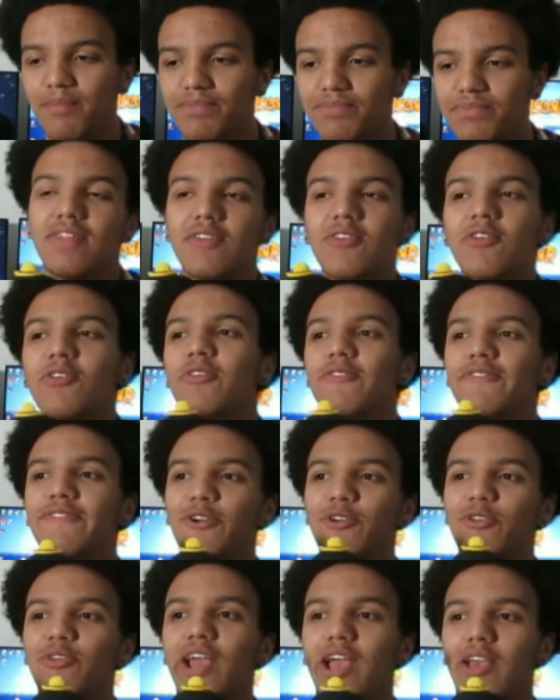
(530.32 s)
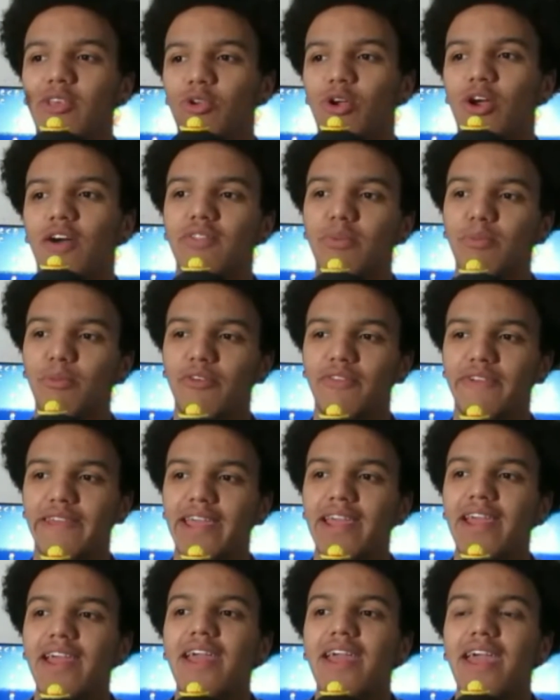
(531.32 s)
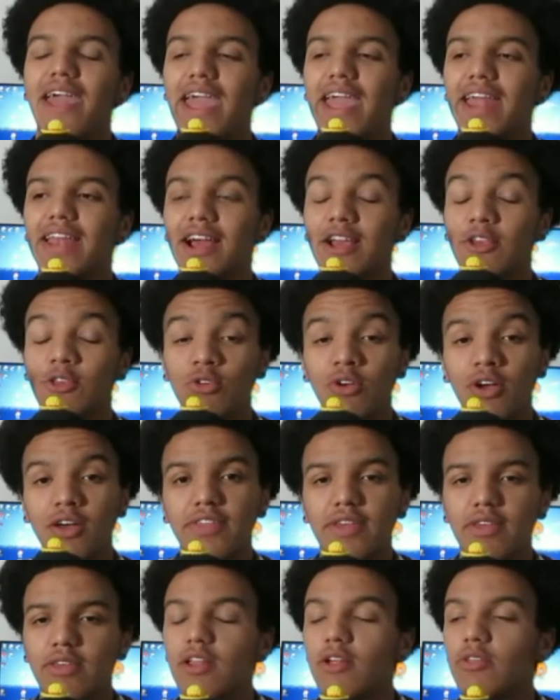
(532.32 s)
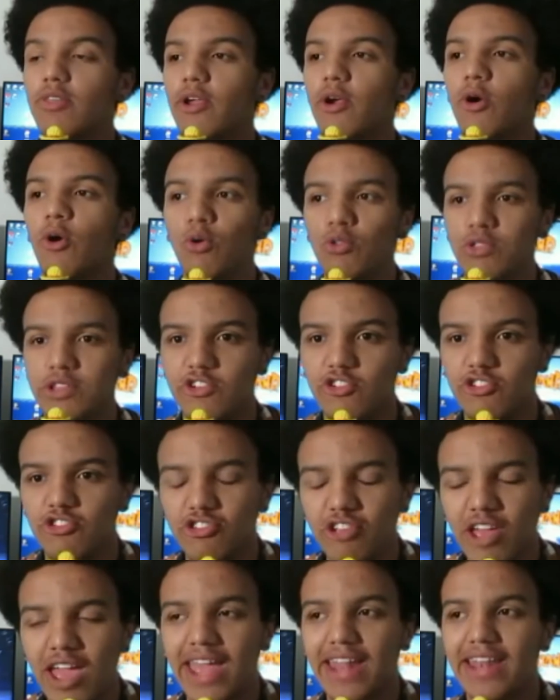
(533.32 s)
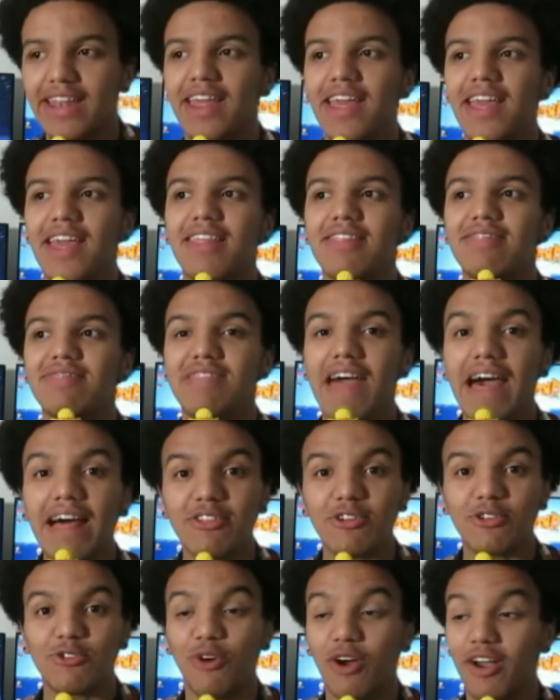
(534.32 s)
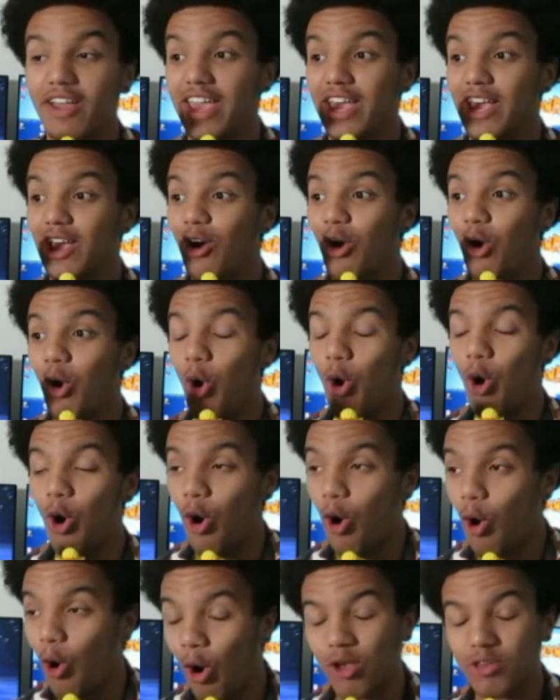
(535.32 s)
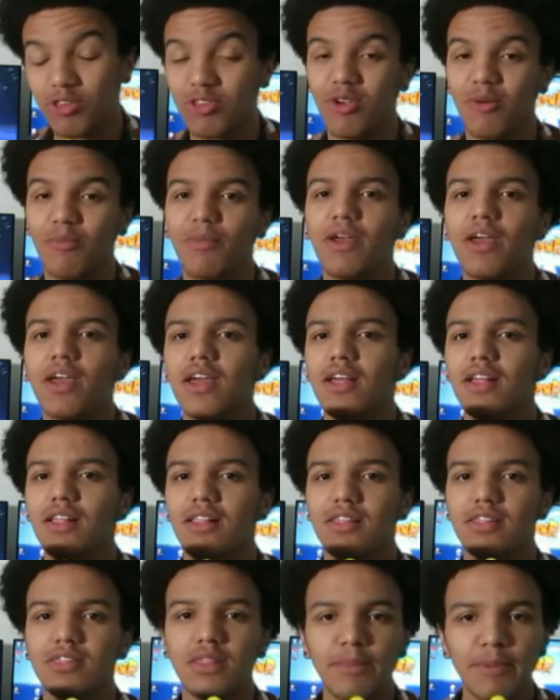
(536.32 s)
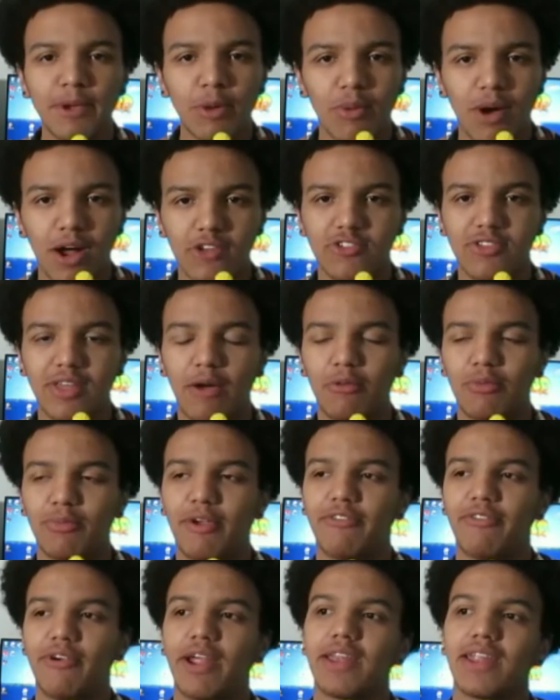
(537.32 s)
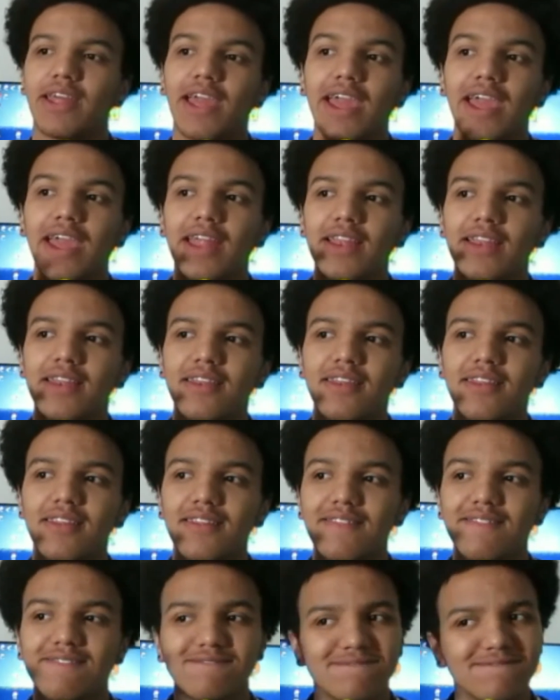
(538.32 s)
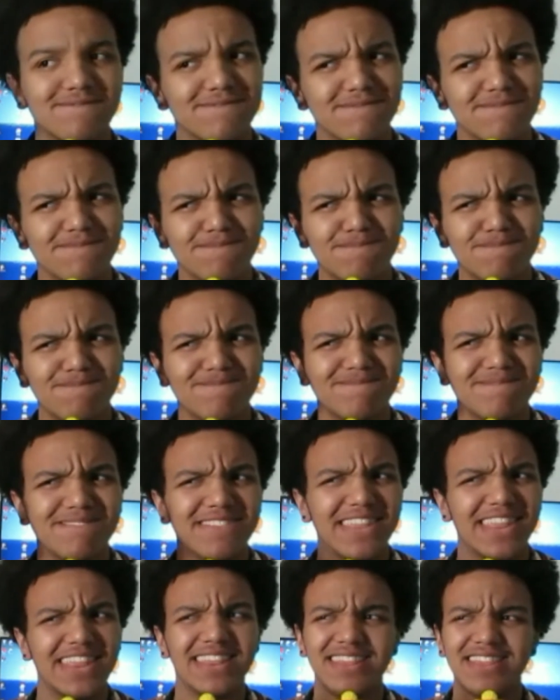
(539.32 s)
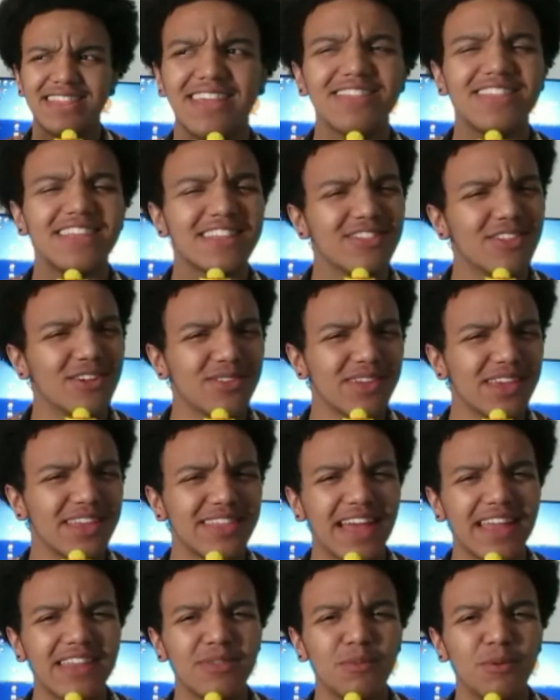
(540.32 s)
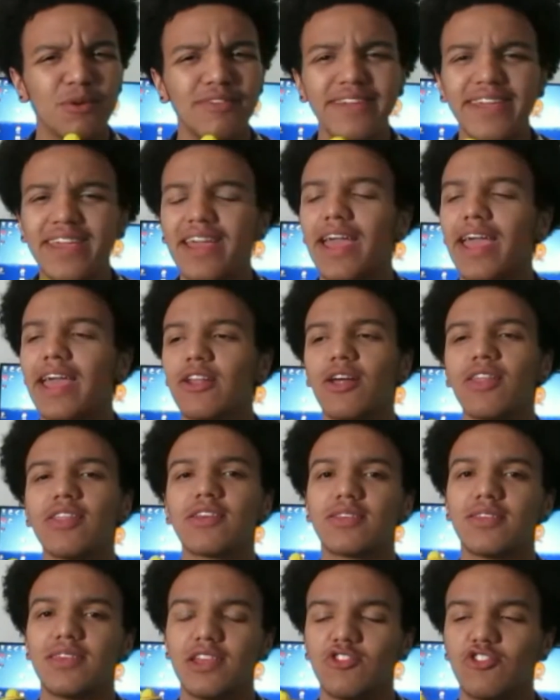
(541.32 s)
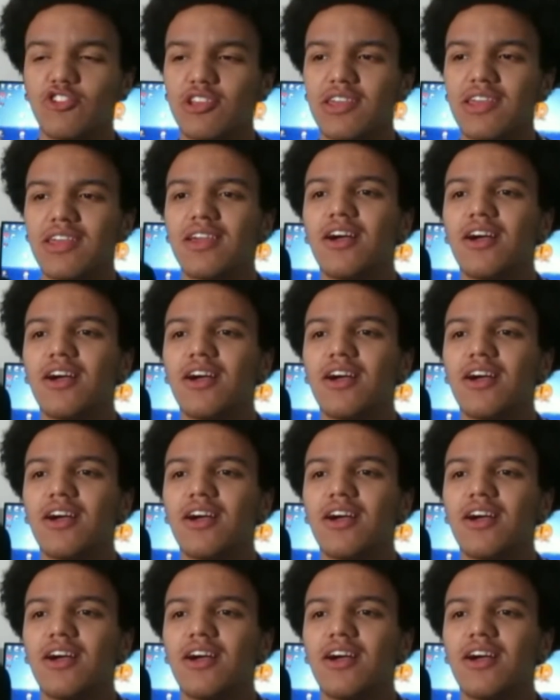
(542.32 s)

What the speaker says: This is the first thing I saw of the movie, and I saw this and I was like, holy shit, that looks fucking awesome. Let me go watch that with my friend. And nothing looks like that in the movie. It all looks CG.